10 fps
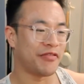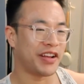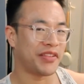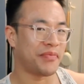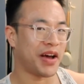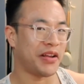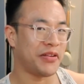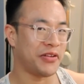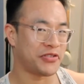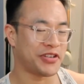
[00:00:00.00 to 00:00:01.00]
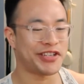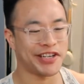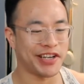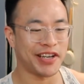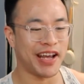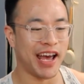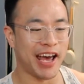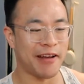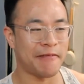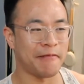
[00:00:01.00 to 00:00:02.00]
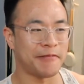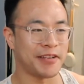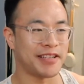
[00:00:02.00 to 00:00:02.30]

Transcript: fix my nutrition and